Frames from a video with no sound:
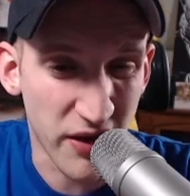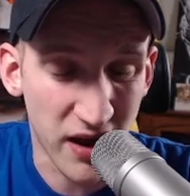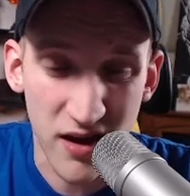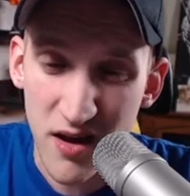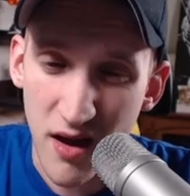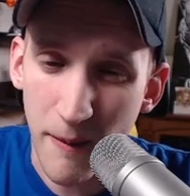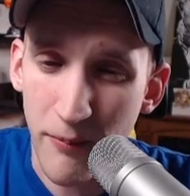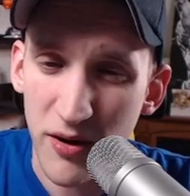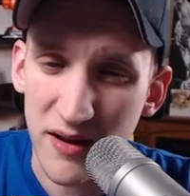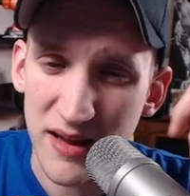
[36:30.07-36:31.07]
like a
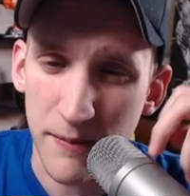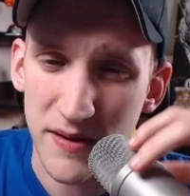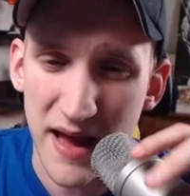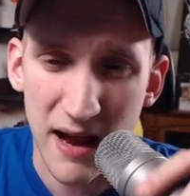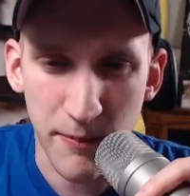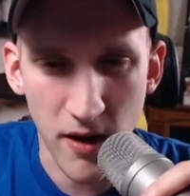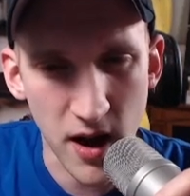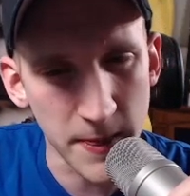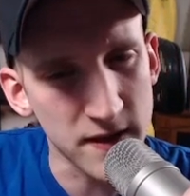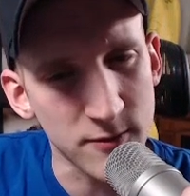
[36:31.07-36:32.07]
pretty deep stack
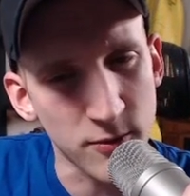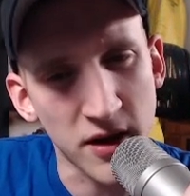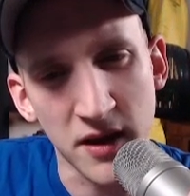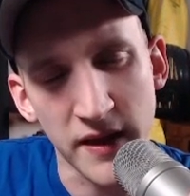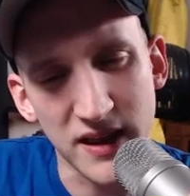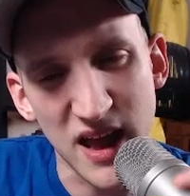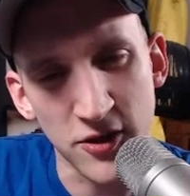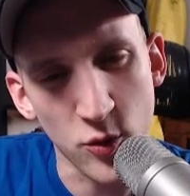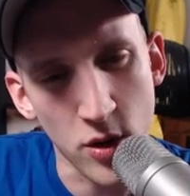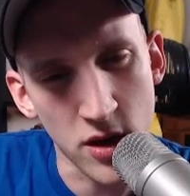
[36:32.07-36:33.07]
behind this. We're getting like 10
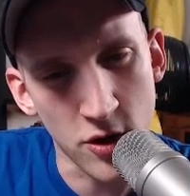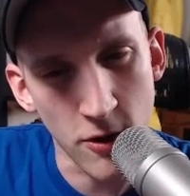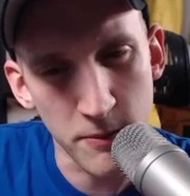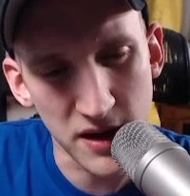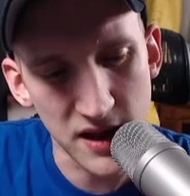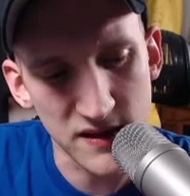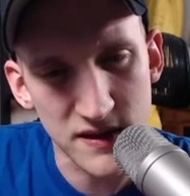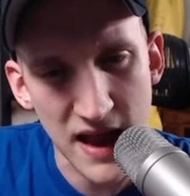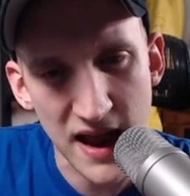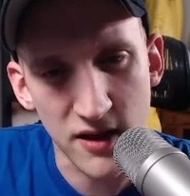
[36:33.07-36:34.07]
to 1 on our immediate
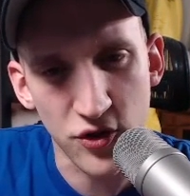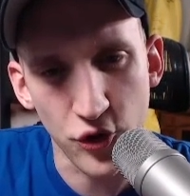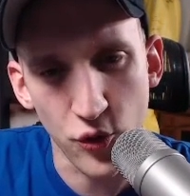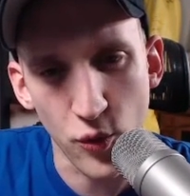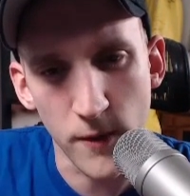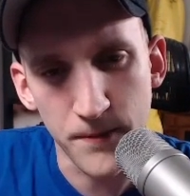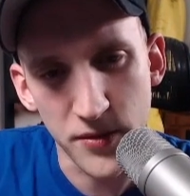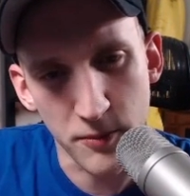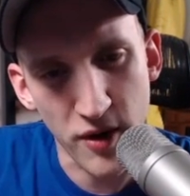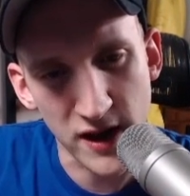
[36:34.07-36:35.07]
stack to
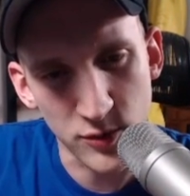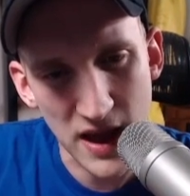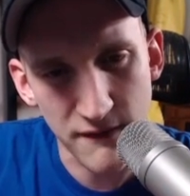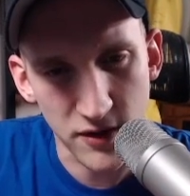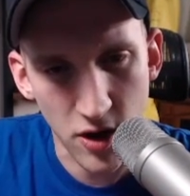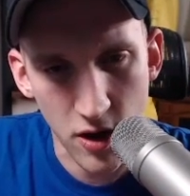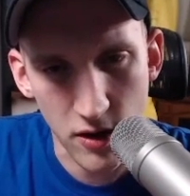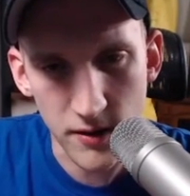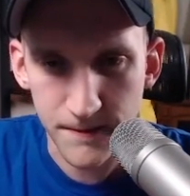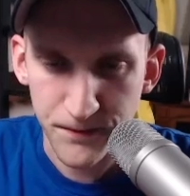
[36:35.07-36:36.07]
the price we have to
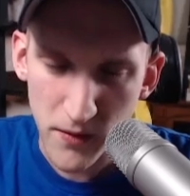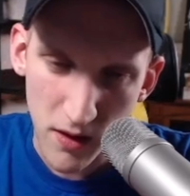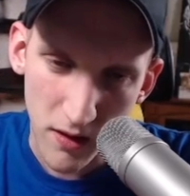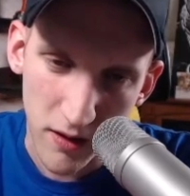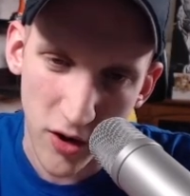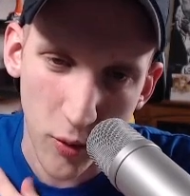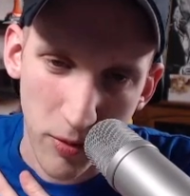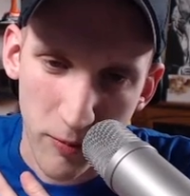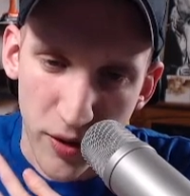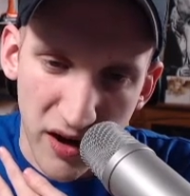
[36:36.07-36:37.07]
call. You know, we're
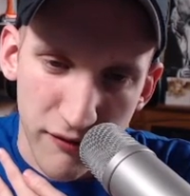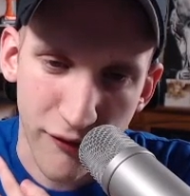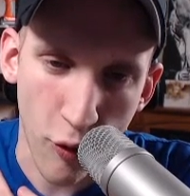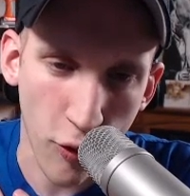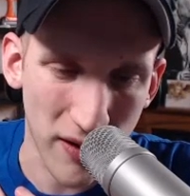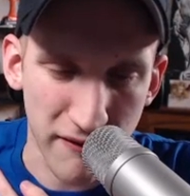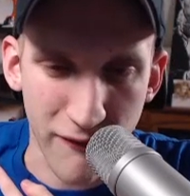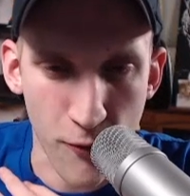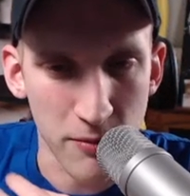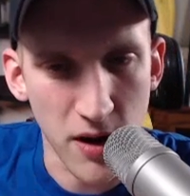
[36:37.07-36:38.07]
putting in 4, we have
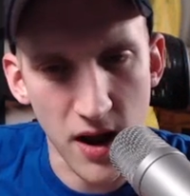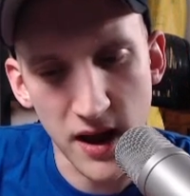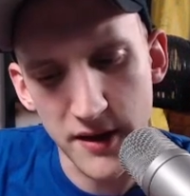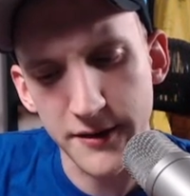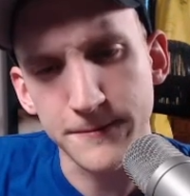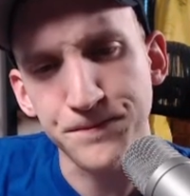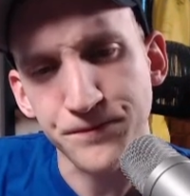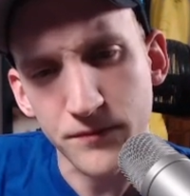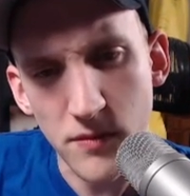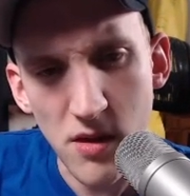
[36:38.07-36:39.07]
40 behind.
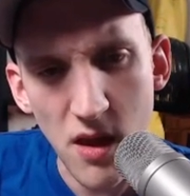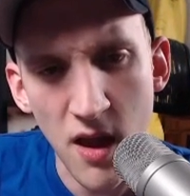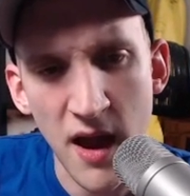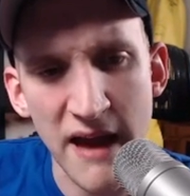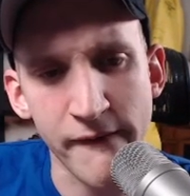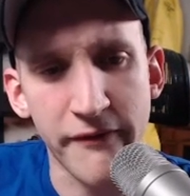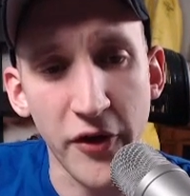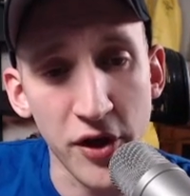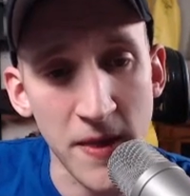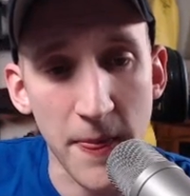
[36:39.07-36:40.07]
I have a
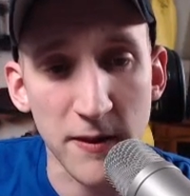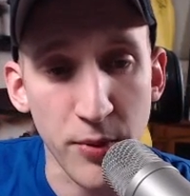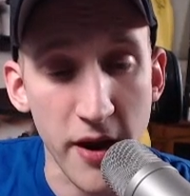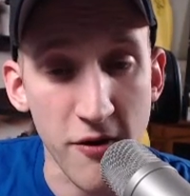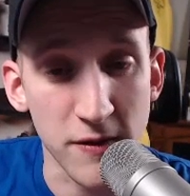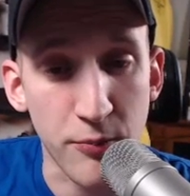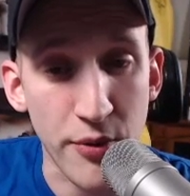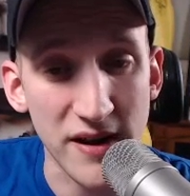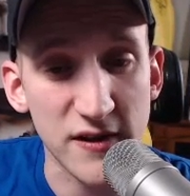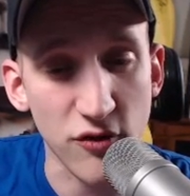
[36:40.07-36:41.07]
feeling that this player is
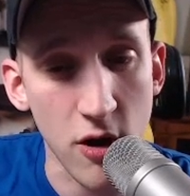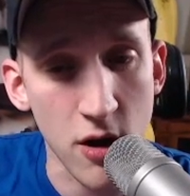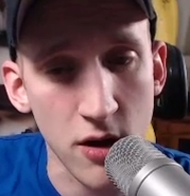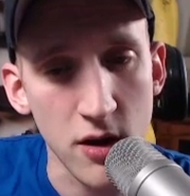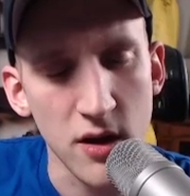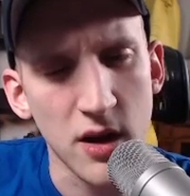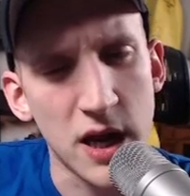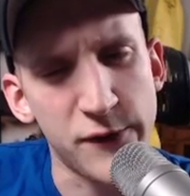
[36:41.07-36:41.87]
pretty strong, and if